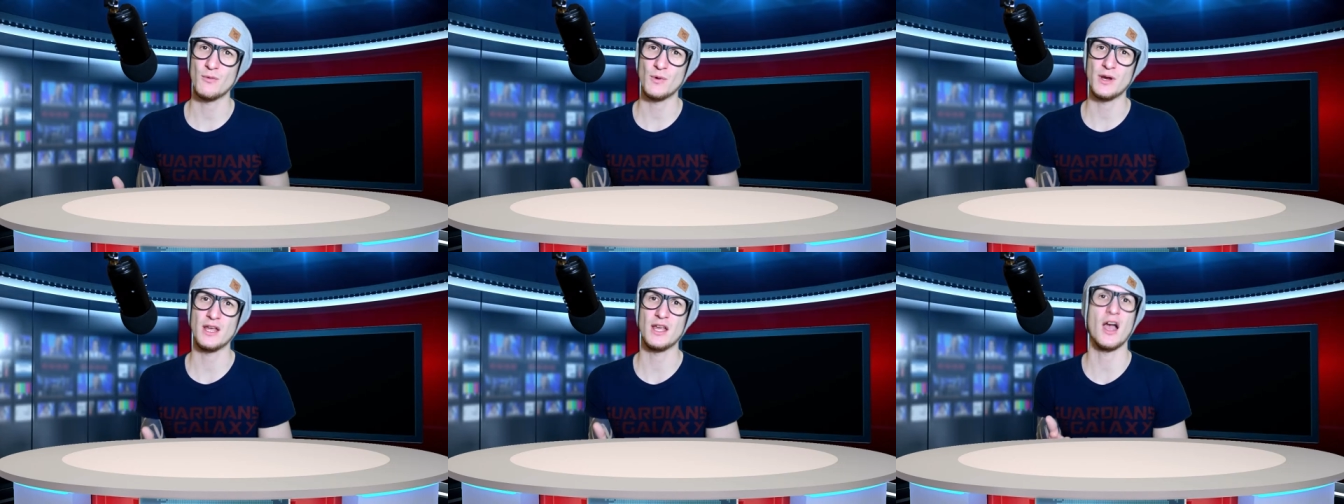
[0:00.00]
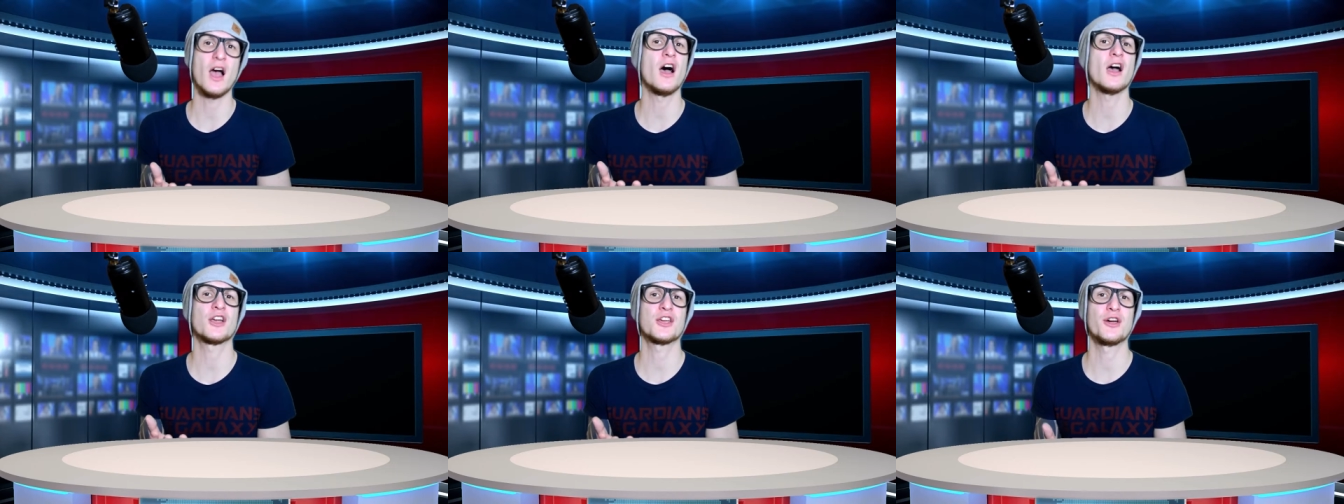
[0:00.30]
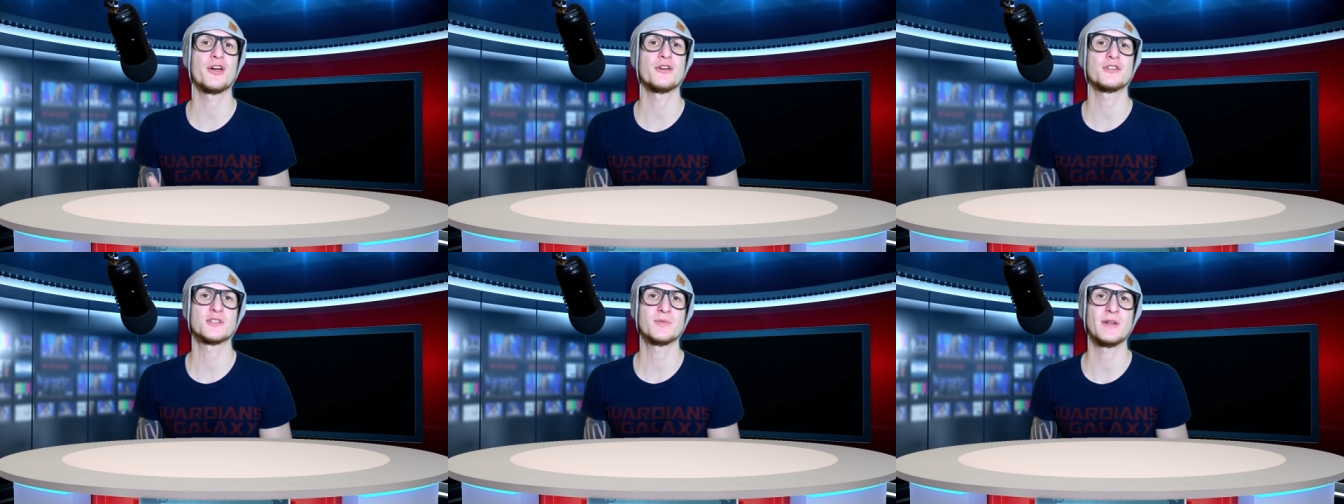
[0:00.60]
we are
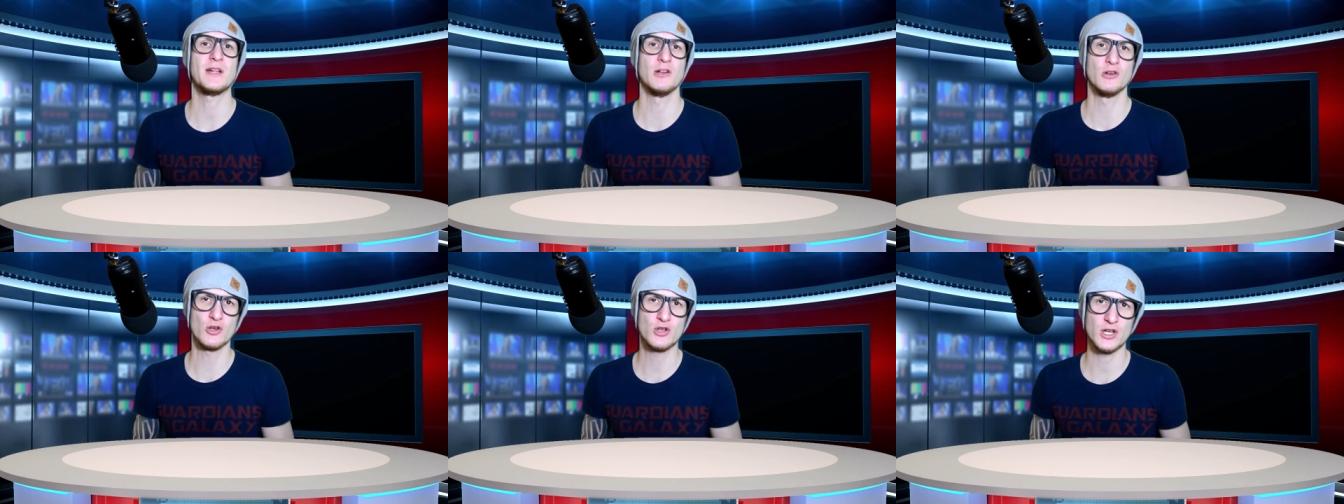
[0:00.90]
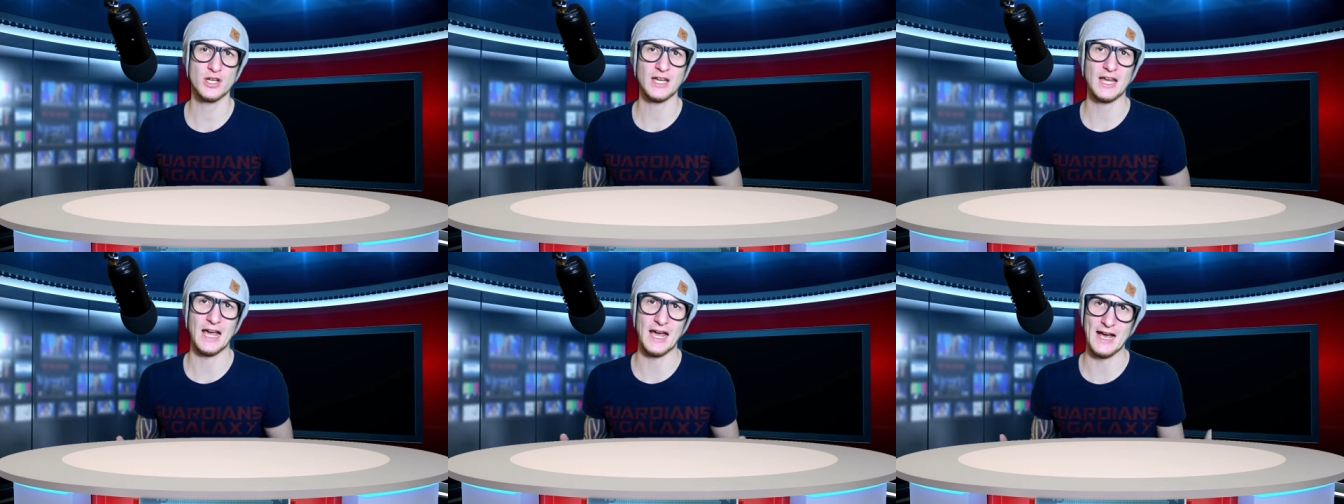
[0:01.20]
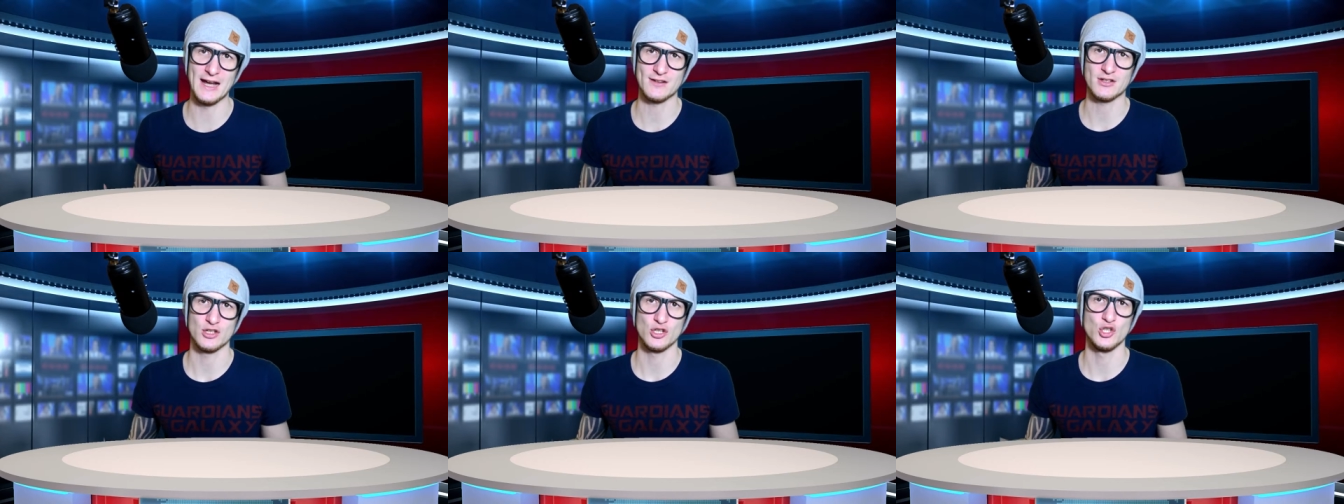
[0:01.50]
going to be looking
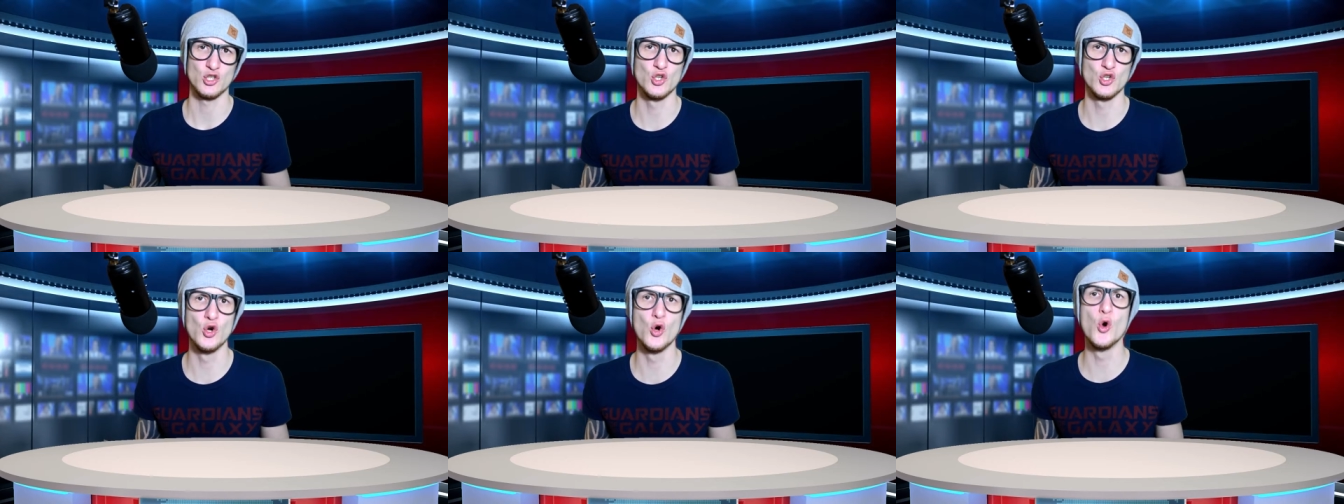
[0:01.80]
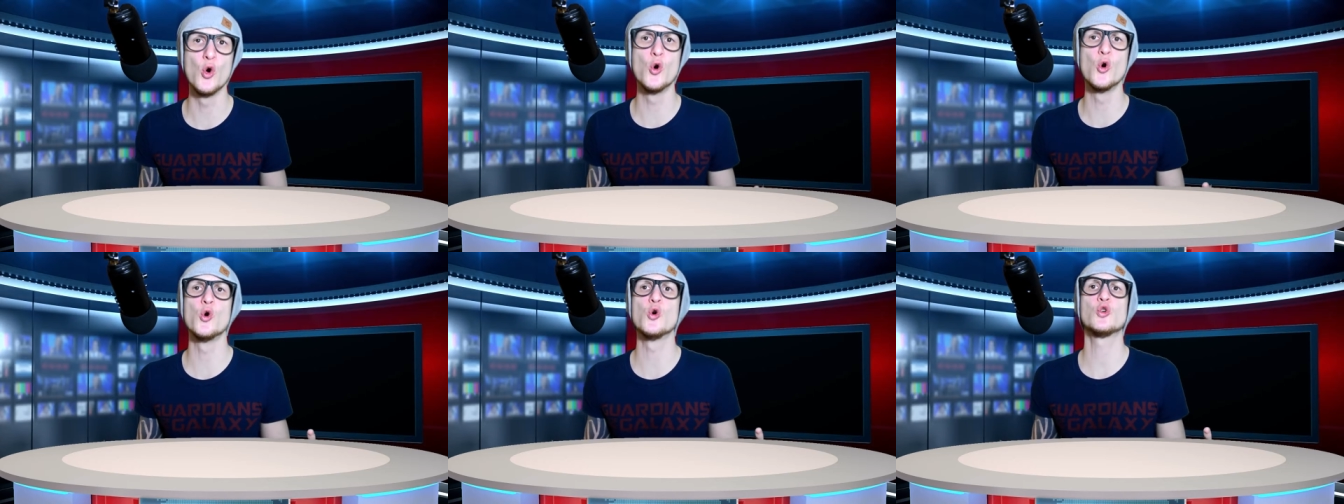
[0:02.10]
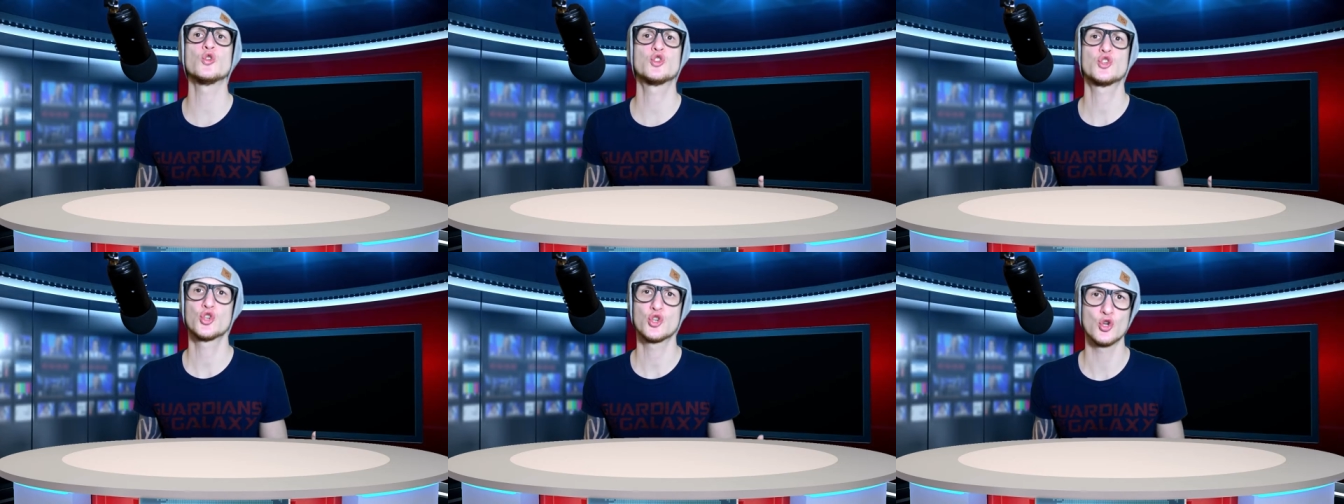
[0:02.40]
at
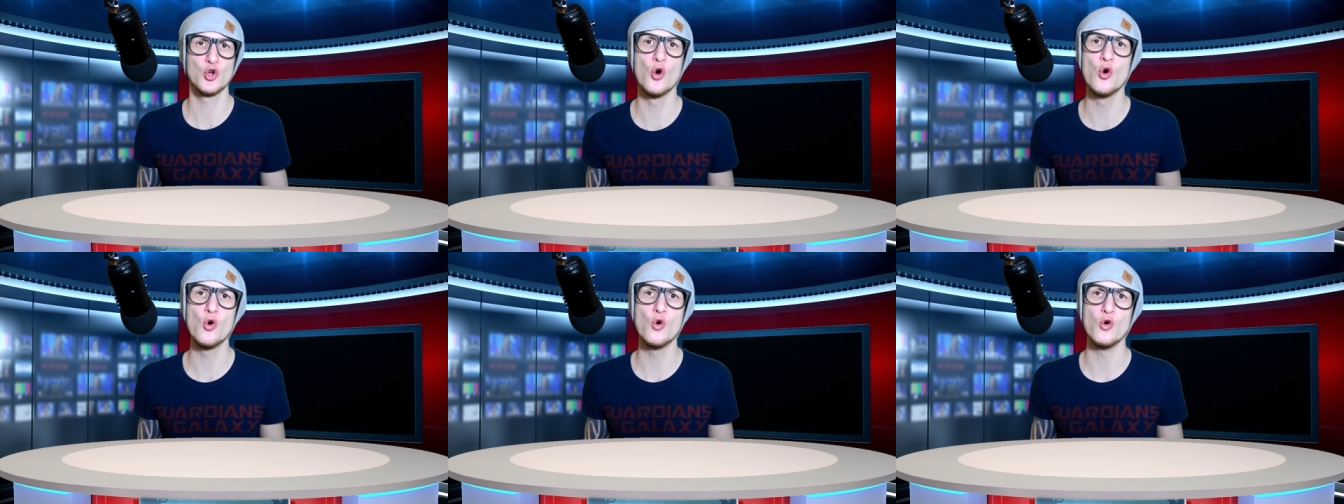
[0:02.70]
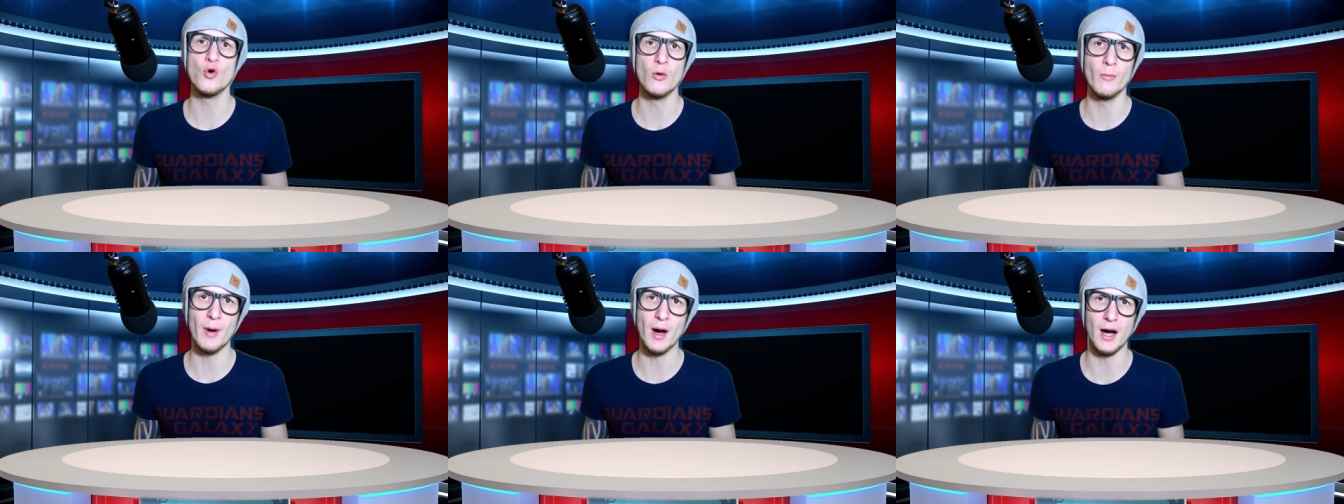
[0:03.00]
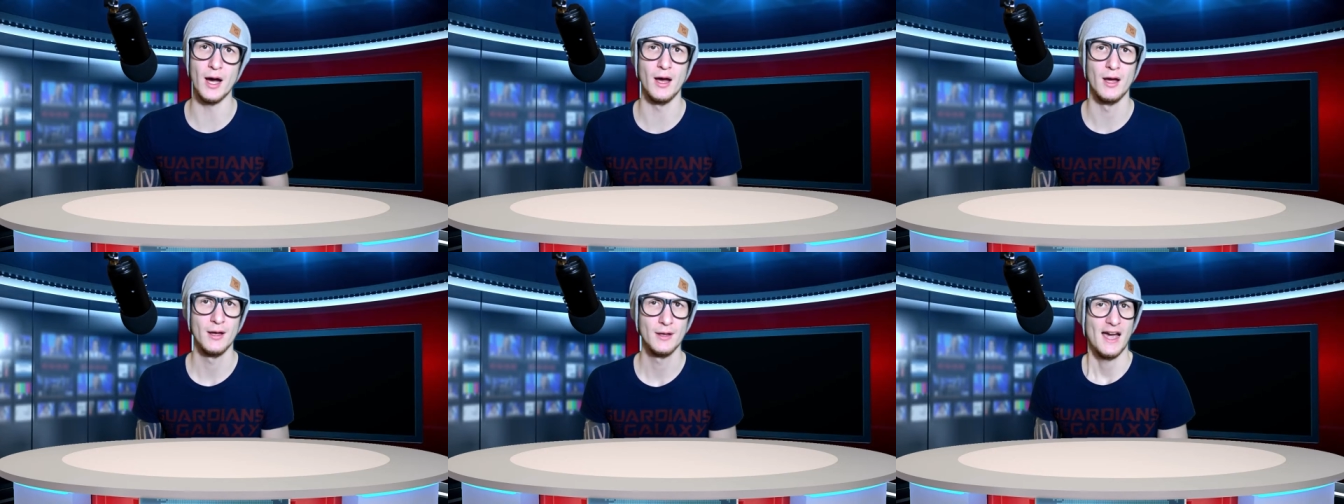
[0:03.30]

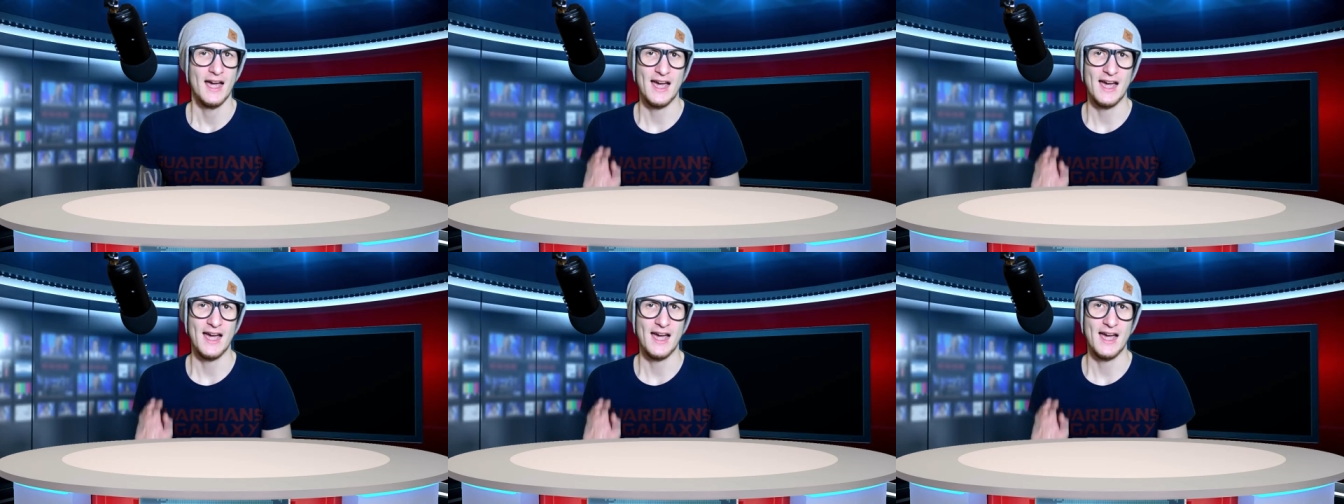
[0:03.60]
YouTube